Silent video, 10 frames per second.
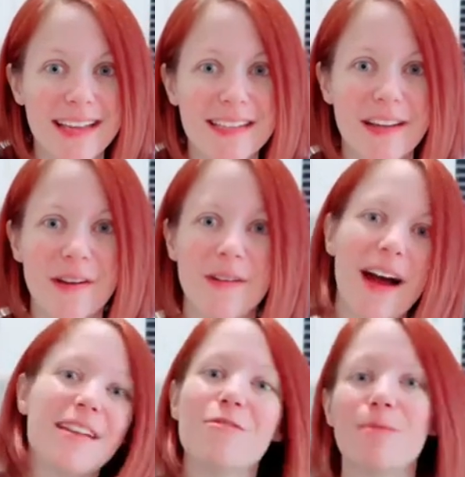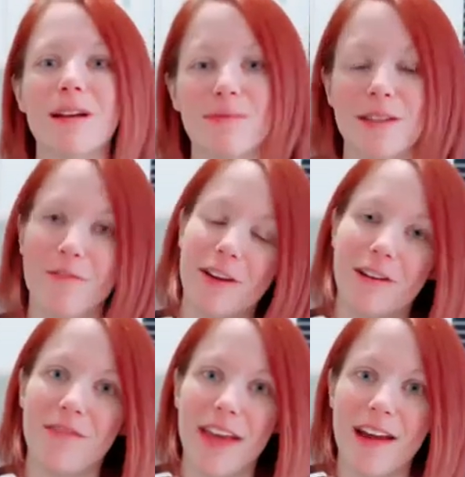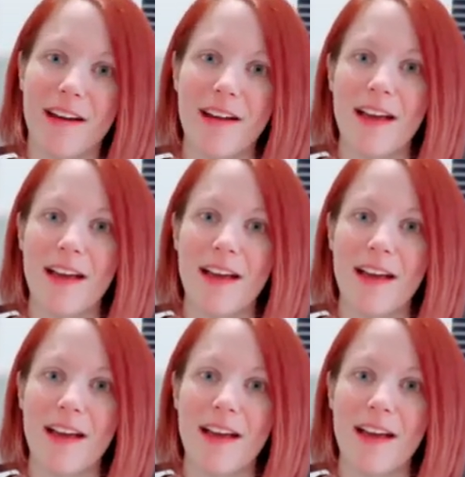So I do pick up stuff here and there.